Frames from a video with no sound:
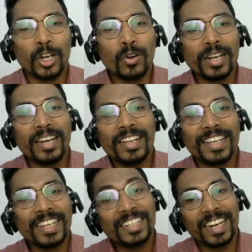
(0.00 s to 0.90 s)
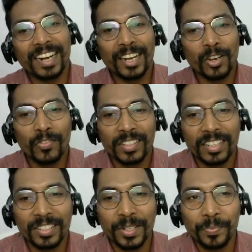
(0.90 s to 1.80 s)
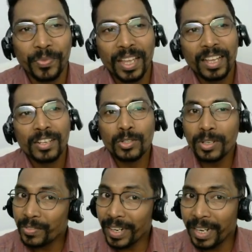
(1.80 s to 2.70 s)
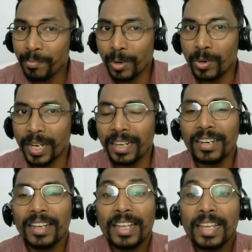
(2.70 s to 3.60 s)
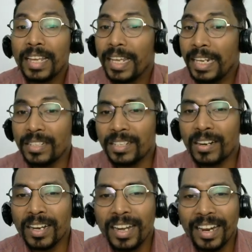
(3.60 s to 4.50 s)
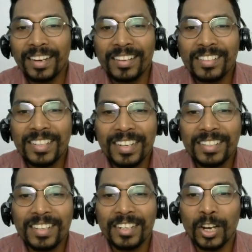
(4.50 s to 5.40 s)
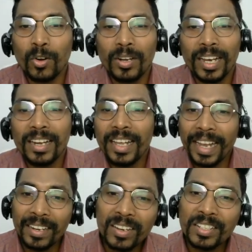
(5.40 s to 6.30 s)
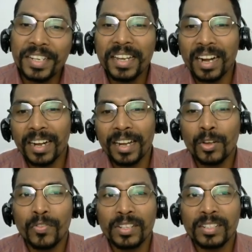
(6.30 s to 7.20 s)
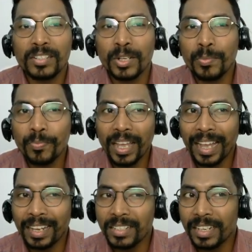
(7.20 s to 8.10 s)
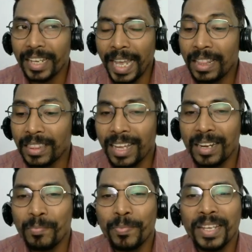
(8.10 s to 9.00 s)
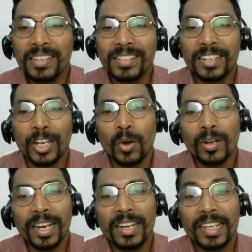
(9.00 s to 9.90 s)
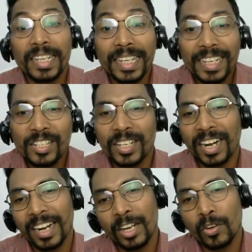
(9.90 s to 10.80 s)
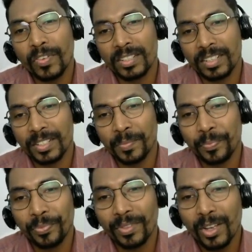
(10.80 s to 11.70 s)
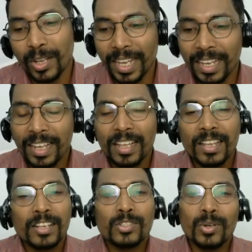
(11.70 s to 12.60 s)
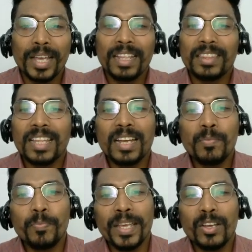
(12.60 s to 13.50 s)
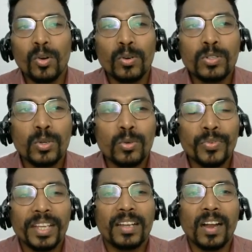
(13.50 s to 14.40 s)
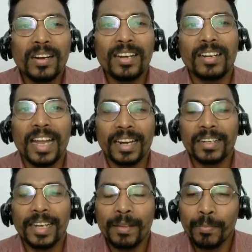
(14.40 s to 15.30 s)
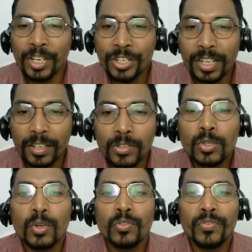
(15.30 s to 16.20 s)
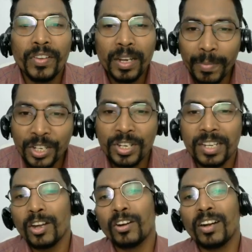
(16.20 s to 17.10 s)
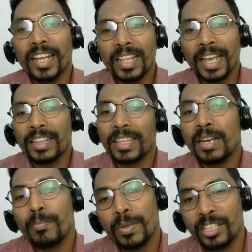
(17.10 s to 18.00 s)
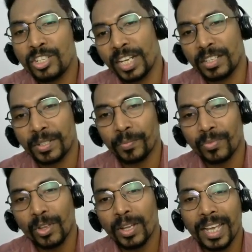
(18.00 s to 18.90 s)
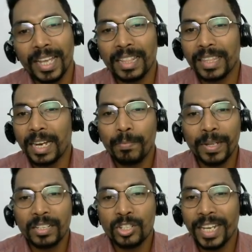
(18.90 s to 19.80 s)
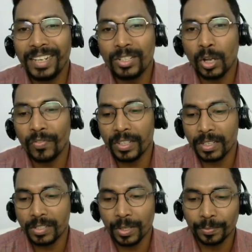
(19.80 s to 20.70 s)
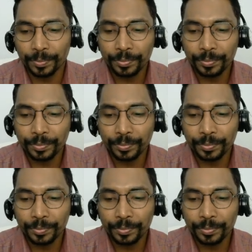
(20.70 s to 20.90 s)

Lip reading: Total heat content of a system. So it's very important. Internal energy is the total energy content of a system, and enthalpy is the total heat content of a system. Okay. So enthalpy also we can't directly measure, so we will measure only the enthalpy change. Okay, enthalpy change of a system.